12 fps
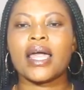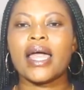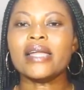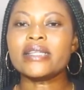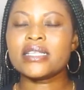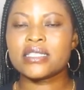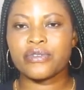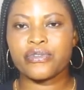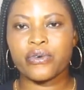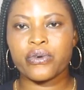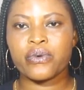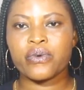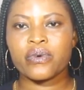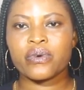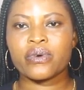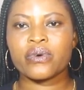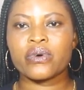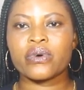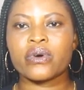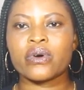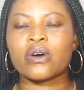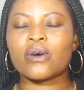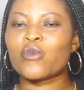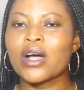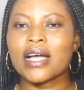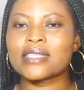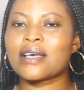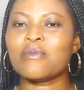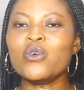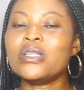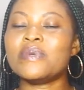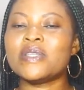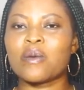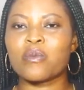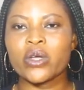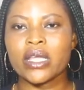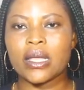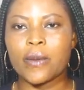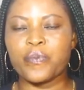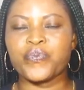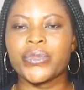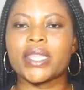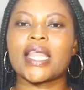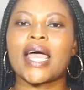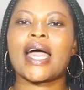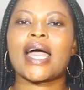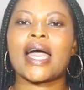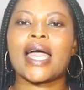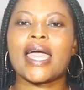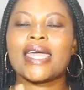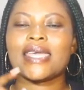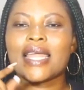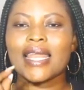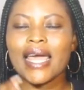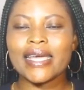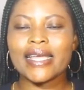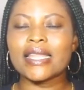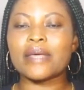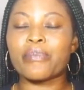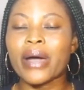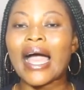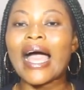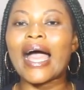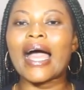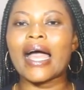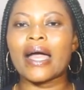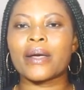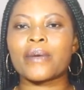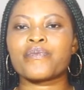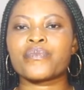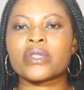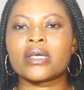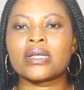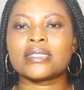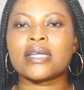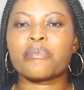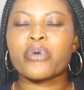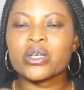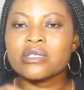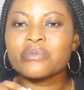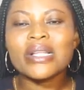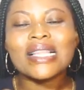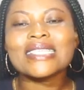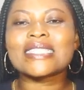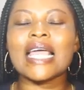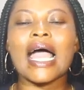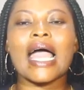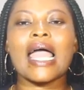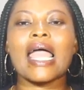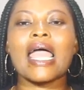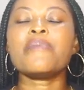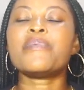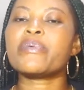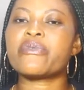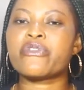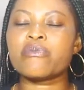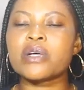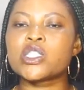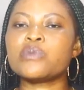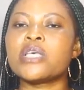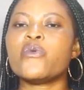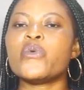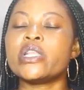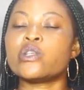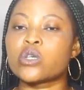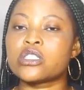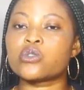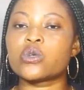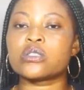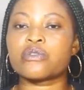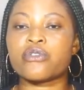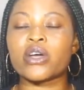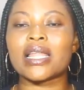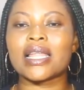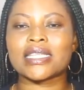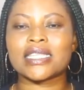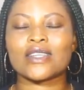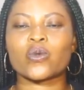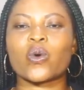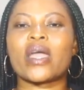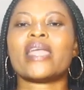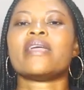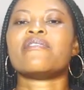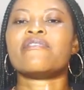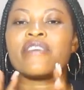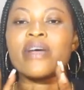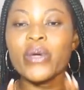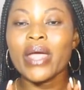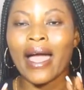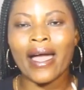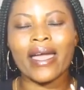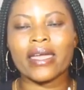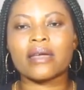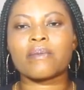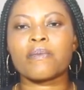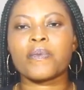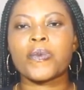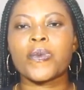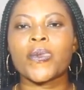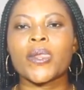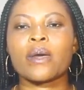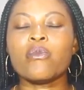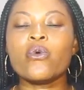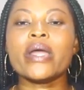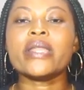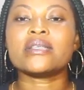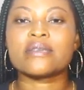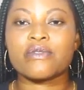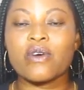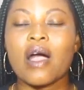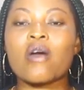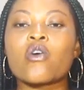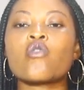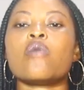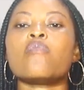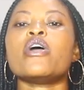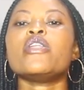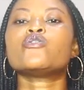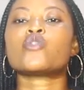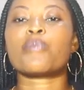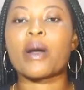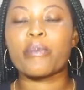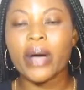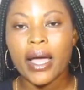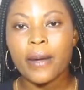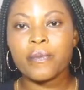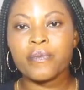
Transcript: NDC fo mo ankasa mu ni me moye na e ye likely pa the possibility of NPP for betting the 2024 election, no, and you're very high. More NDC for a group, more NDC papa.